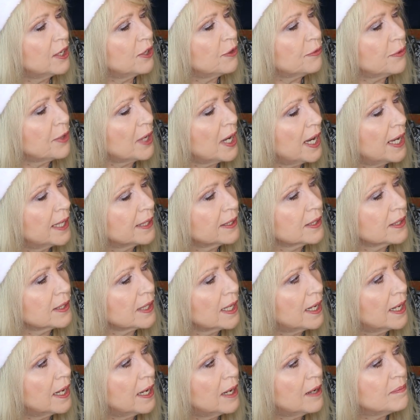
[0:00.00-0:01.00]
You've got,
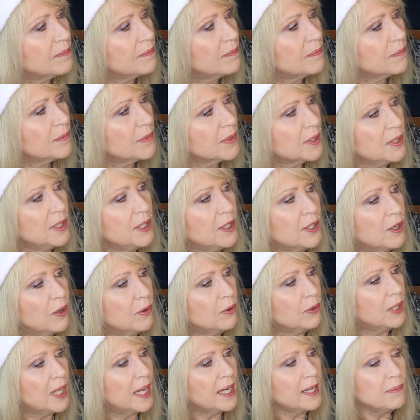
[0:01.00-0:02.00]
you know,
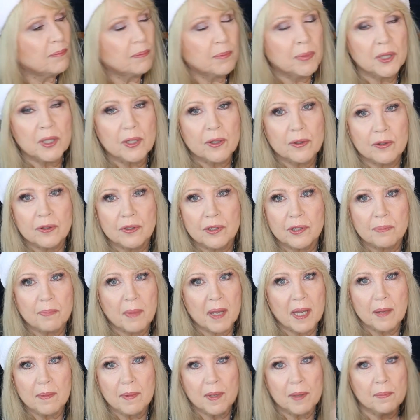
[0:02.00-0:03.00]
light blues,
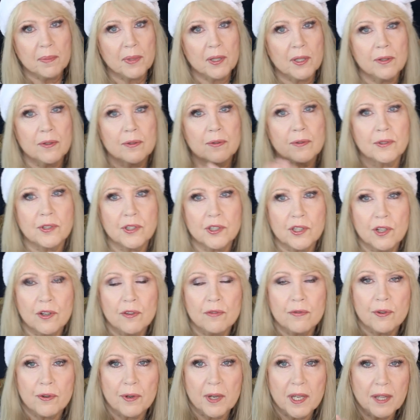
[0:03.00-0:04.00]
baby blues,
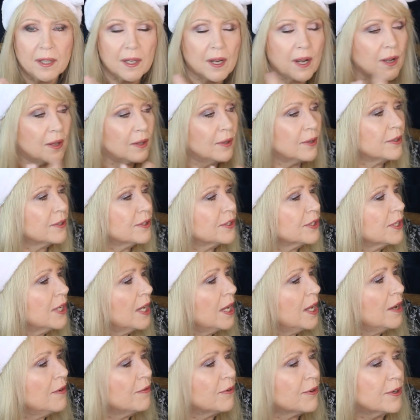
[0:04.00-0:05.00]
silvery colors
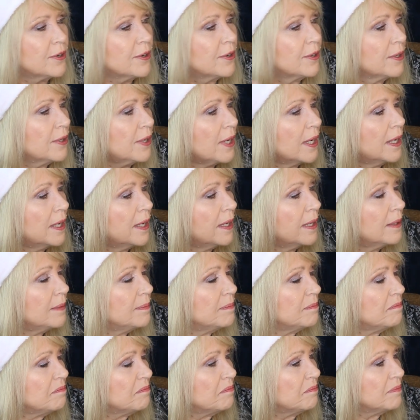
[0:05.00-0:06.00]
for,
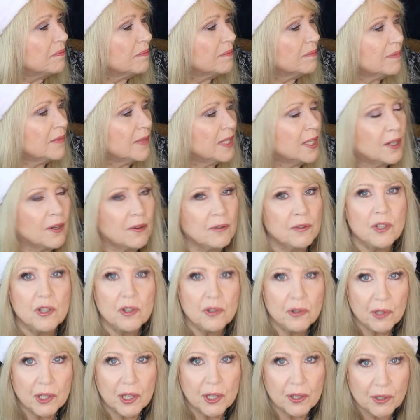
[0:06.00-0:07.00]
you know, New
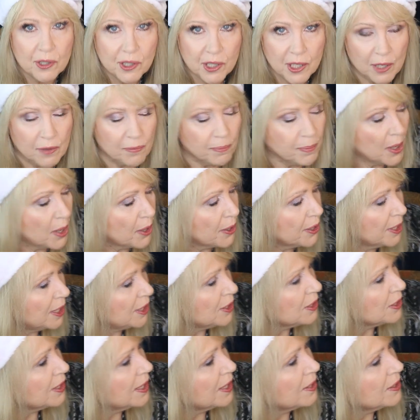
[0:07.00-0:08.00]
Year's Eve
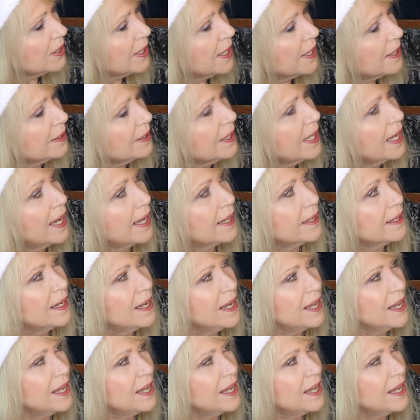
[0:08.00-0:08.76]
parties, things like that.